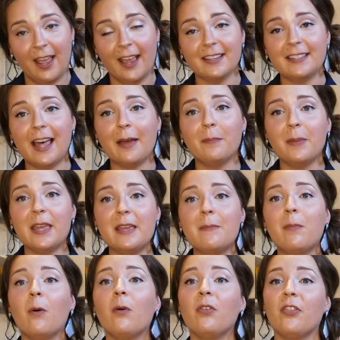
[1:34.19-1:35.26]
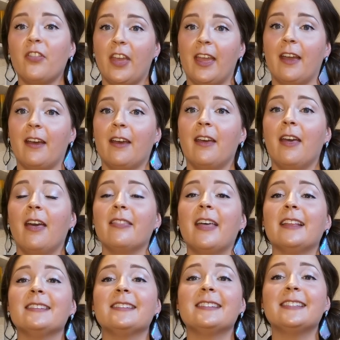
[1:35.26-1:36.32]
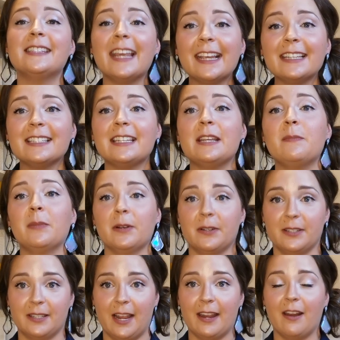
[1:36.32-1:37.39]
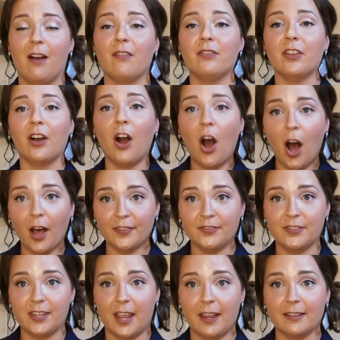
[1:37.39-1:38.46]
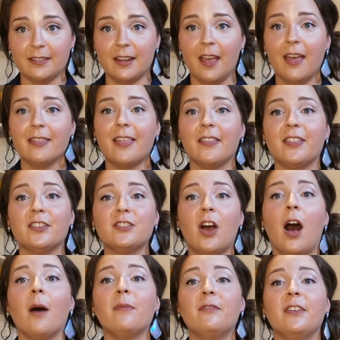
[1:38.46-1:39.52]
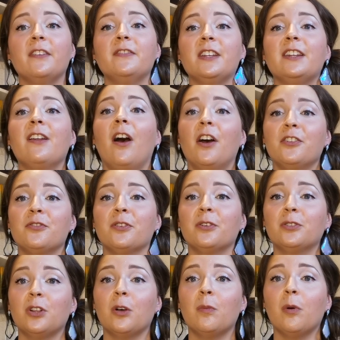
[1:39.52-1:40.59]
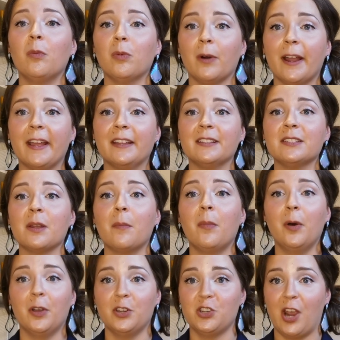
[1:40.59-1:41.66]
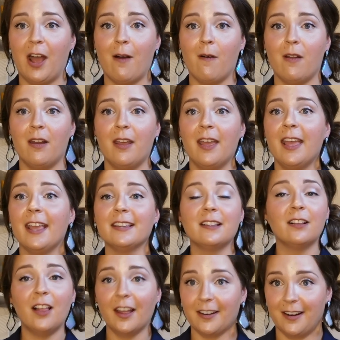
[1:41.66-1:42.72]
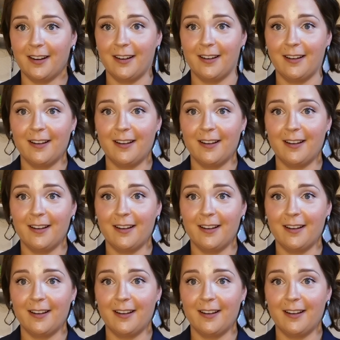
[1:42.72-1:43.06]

is that people think that 60% of the content that the top 1500 global brands push out is clutter.